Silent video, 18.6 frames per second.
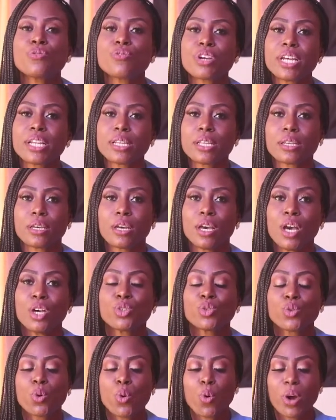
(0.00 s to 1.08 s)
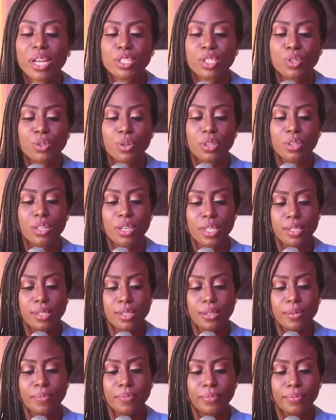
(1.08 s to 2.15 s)
ready to quench your
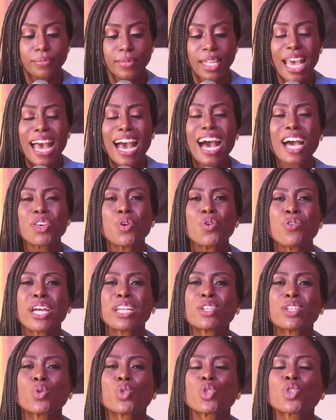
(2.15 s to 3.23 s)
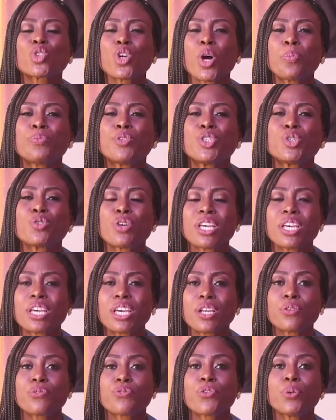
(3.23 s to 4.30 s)
thirst? Are you ready to stop
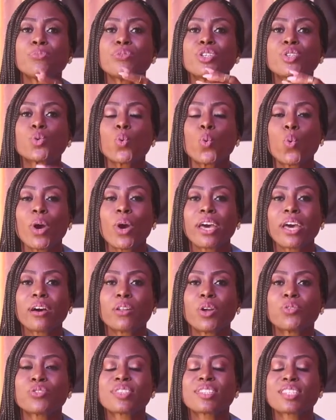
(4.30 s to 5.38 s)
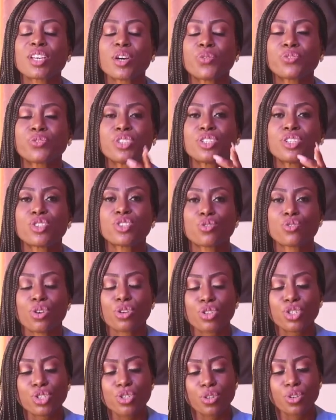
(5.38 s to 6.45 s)
drinking from this well of self
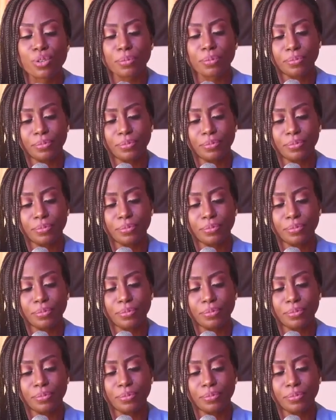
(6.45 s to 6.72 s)
destruction?